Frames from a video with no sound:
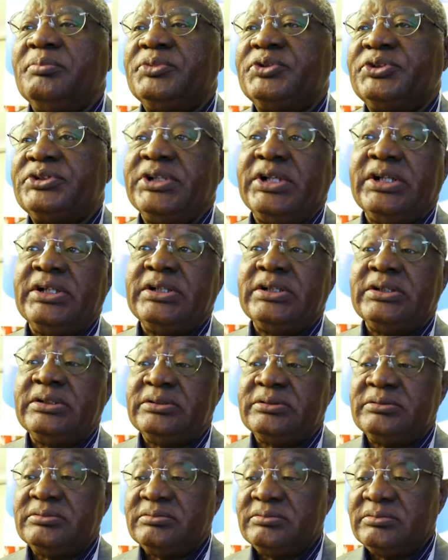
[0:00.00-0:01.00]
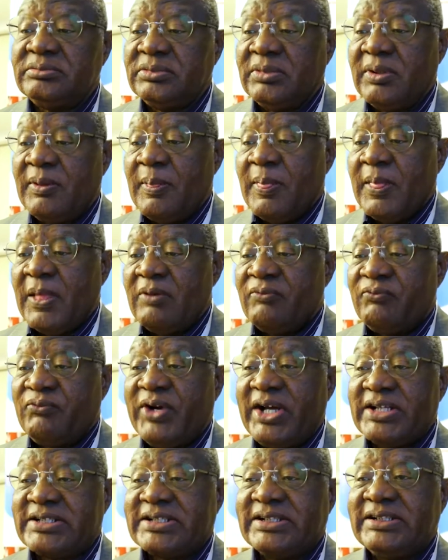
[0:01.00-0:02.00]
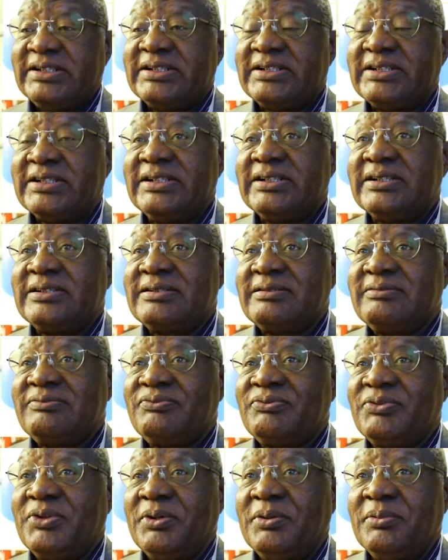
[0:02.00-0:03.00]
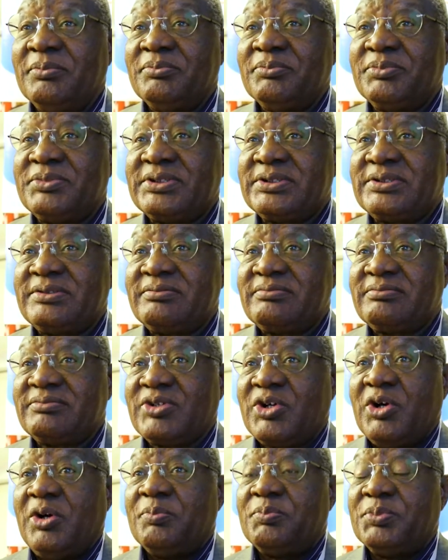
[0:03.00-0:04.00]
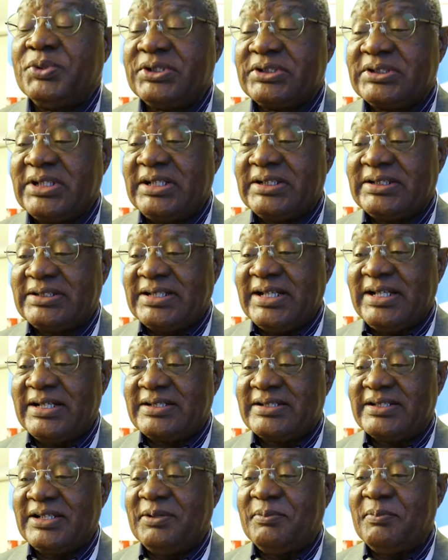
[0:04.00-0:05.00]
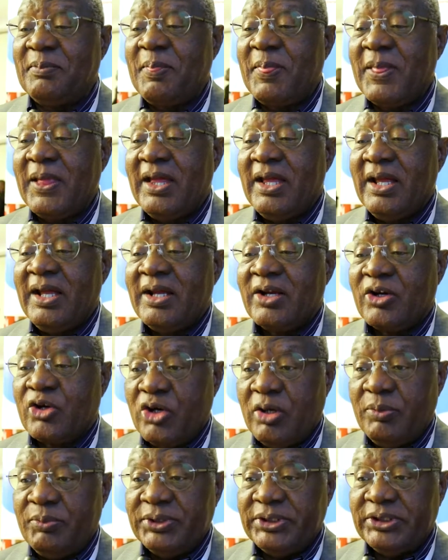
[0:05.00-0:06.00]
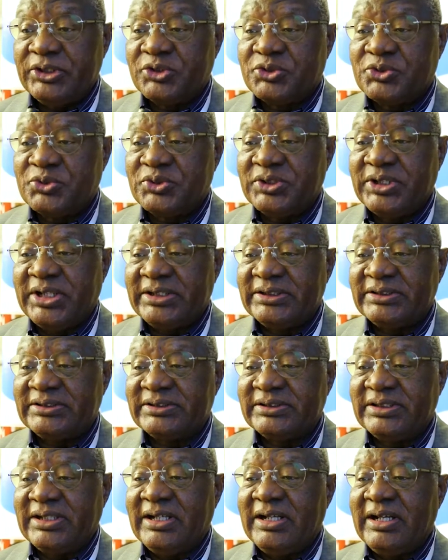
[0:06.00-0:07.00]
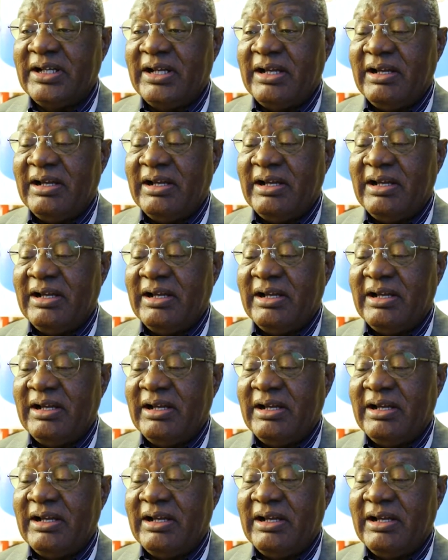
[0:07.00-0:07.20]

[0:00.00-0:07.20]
training facilities from companies like texem coming into Nigeria,